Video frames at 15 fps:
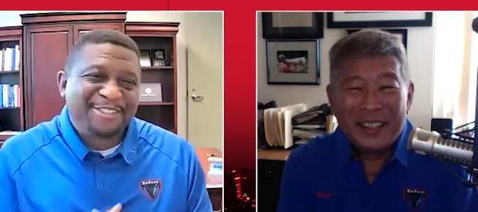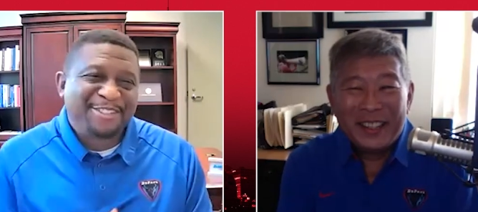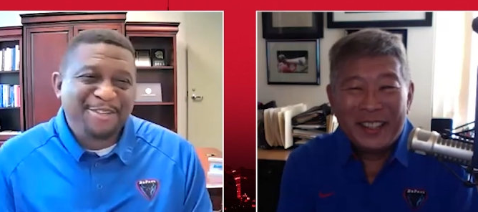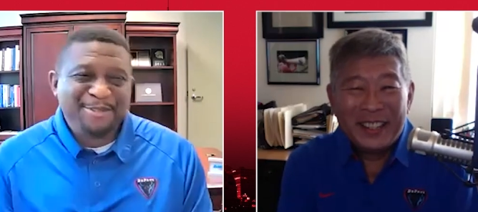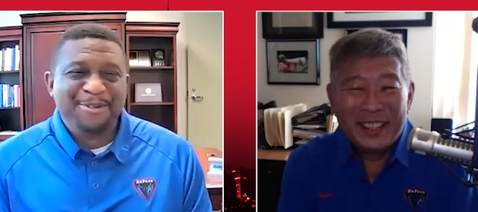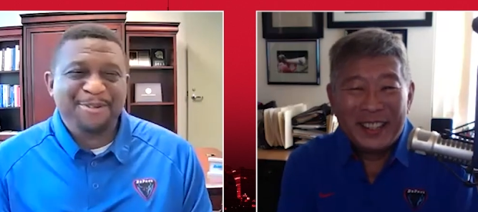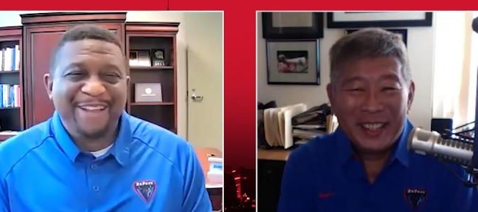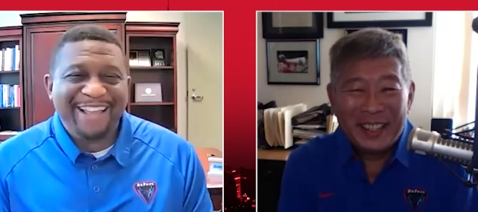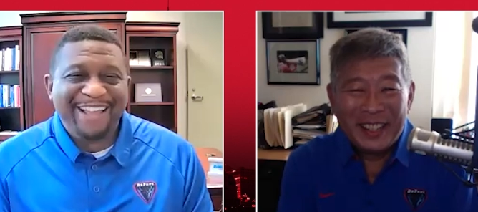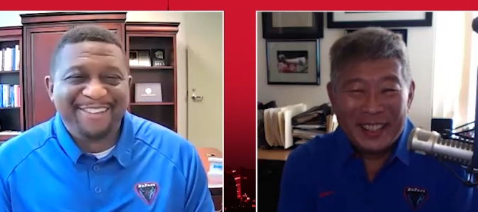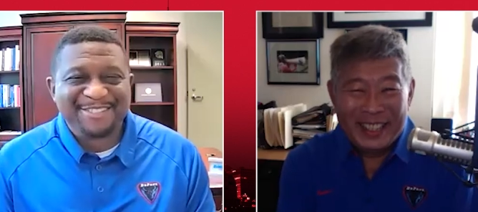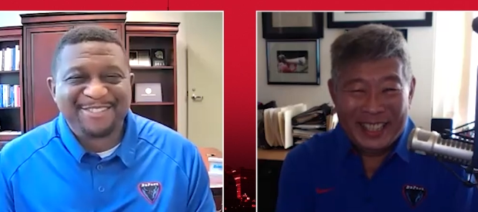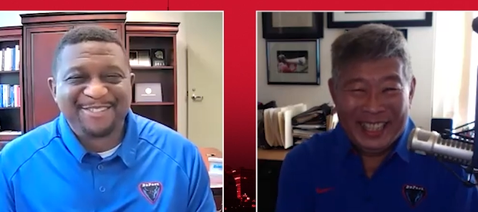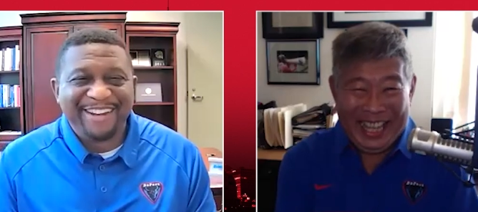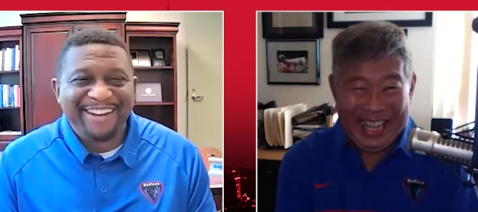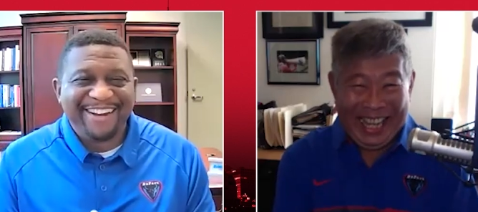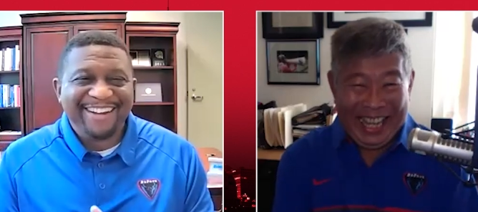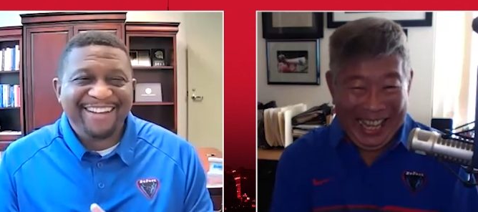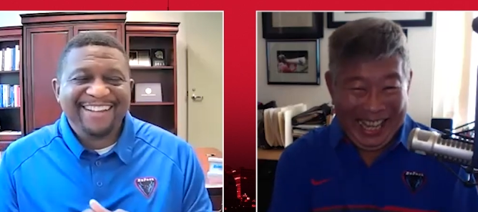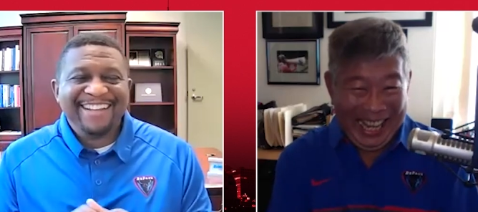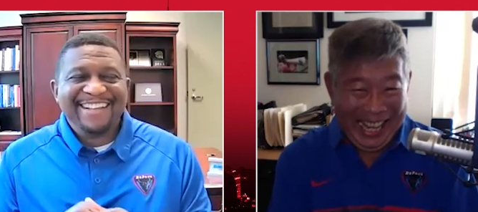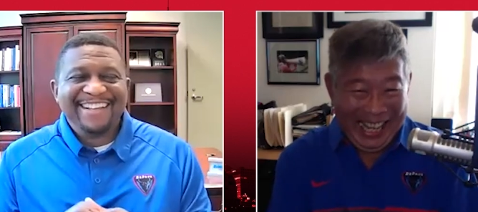Speaker 1: school elsewhere.
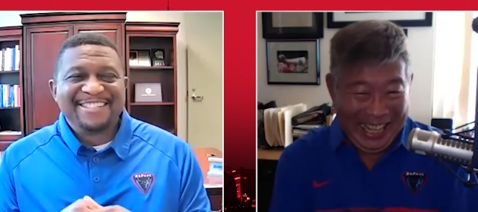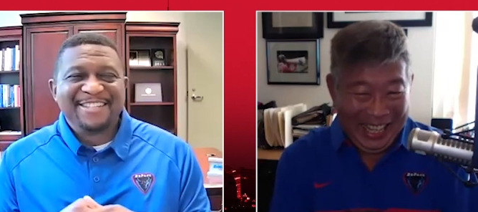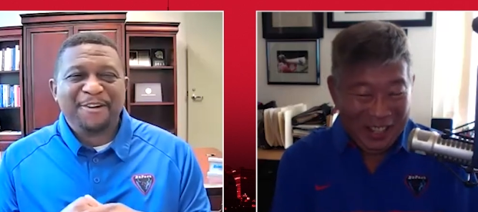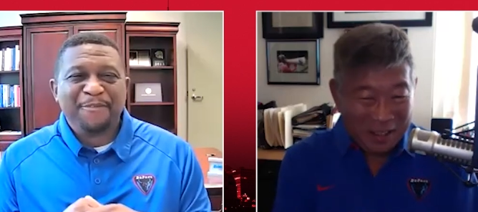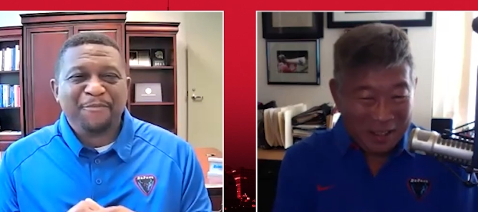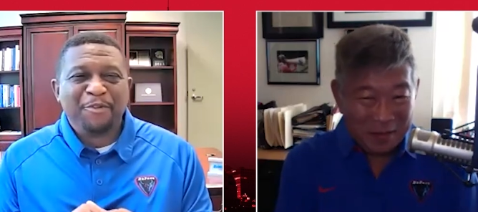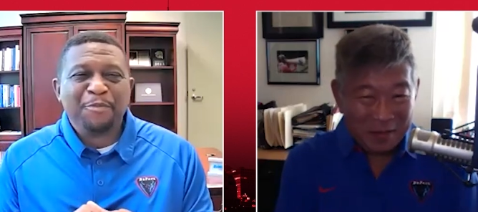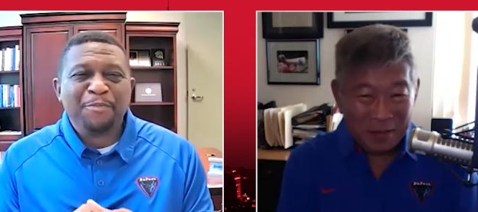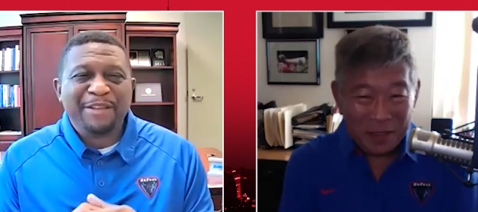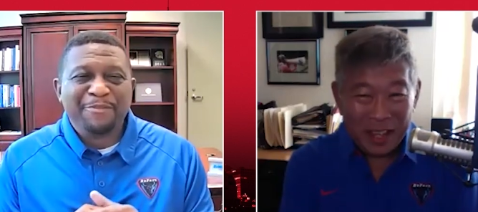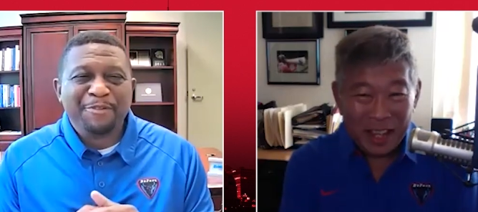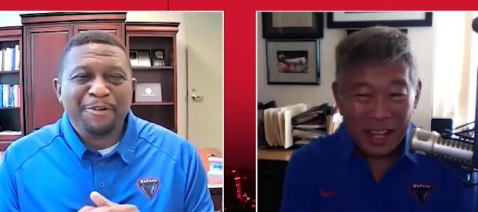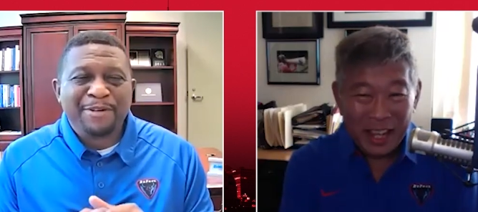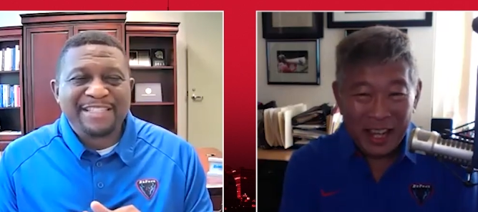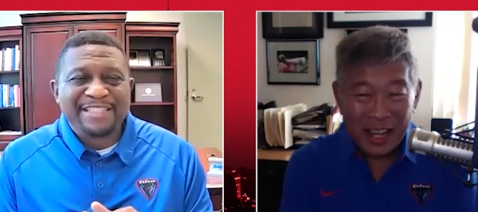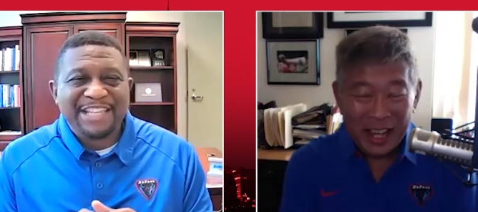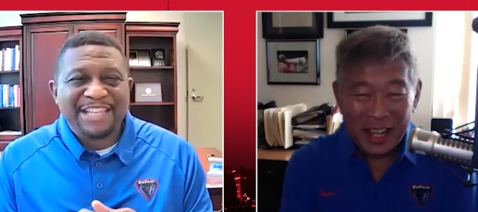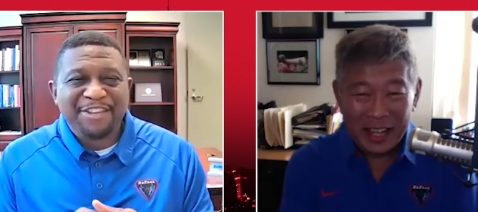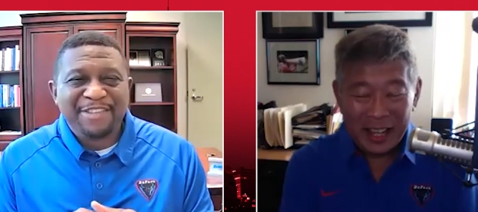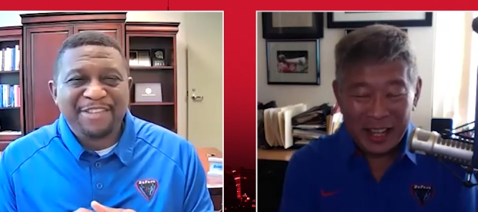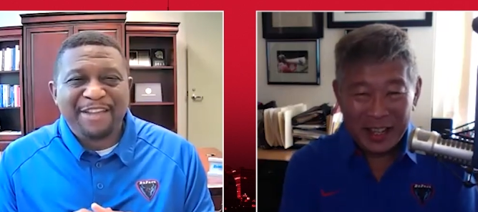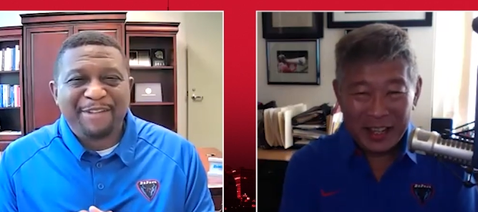So we'll be we'll
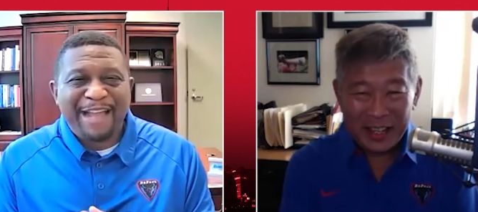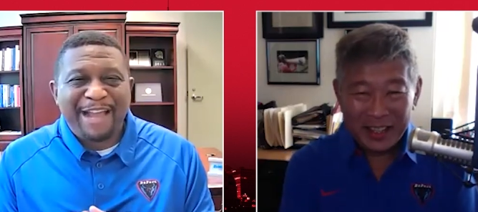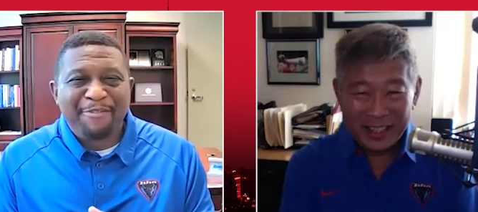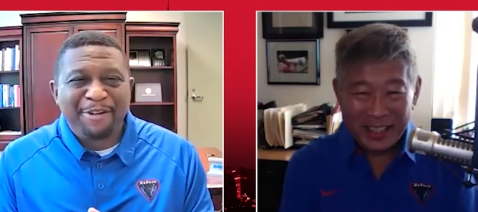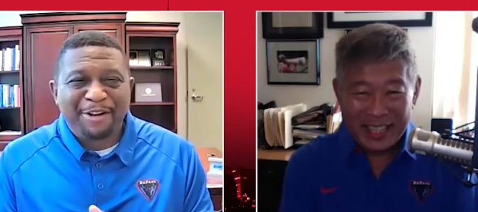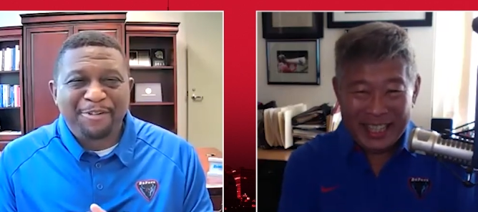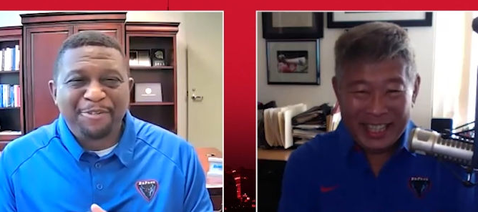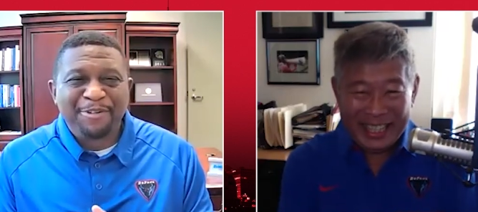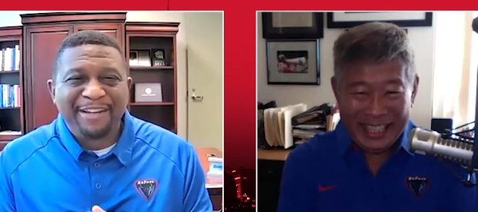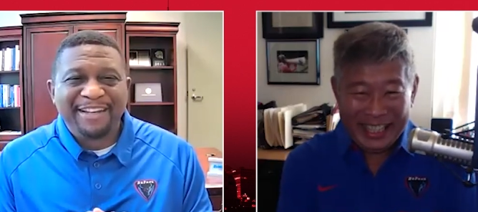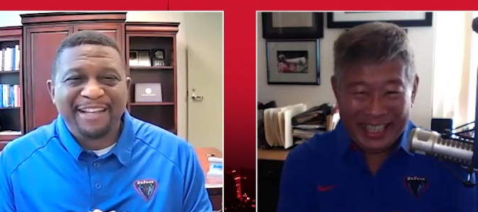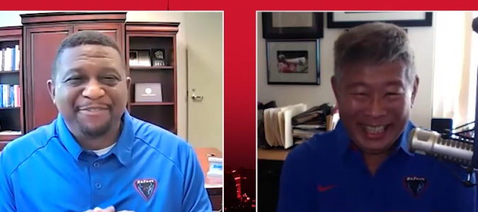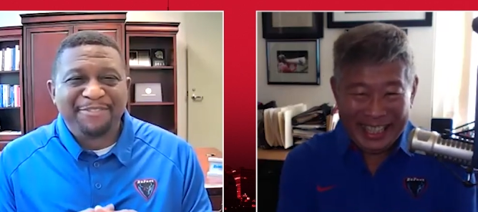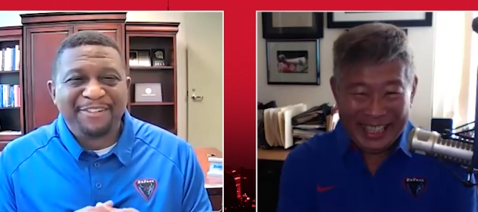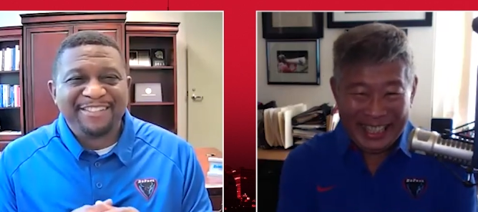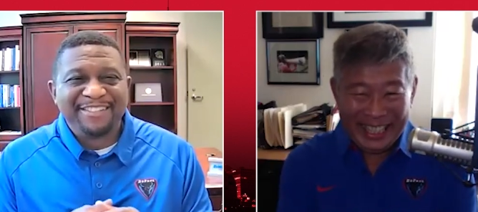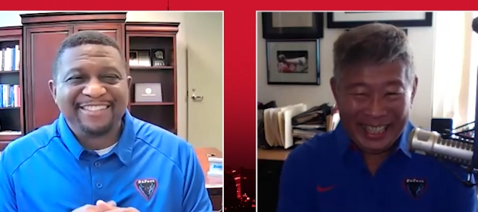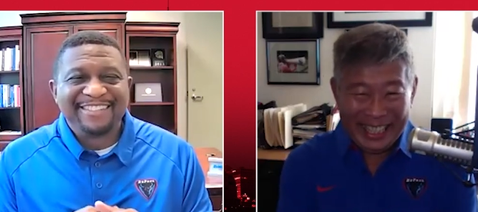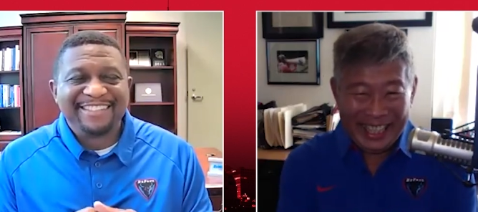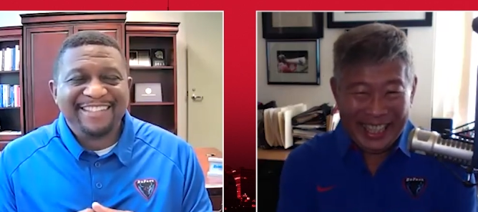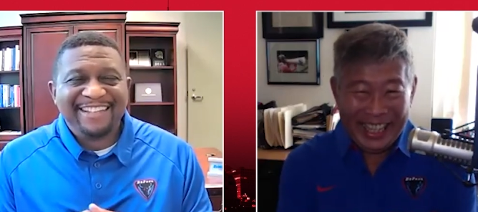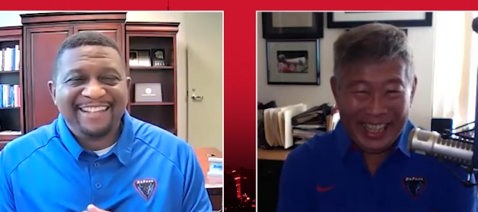continue that our recruiting
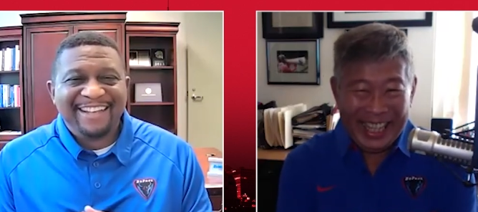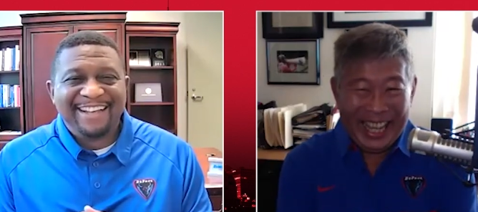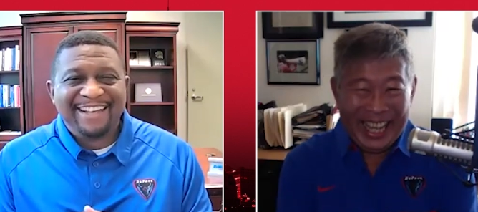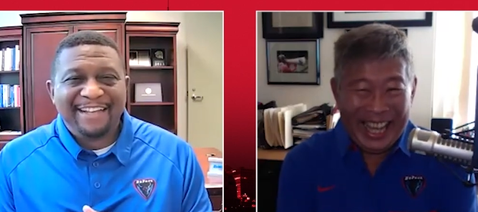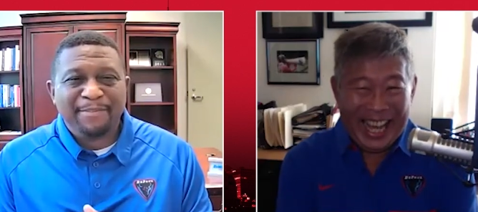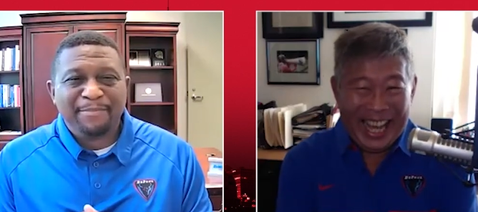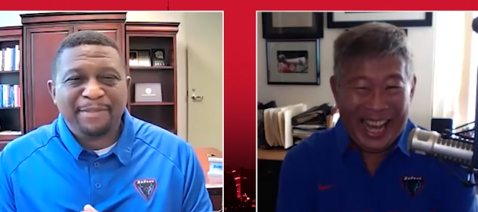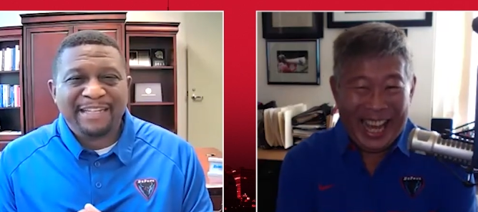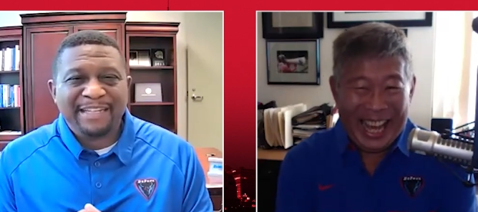efforts. Uh, but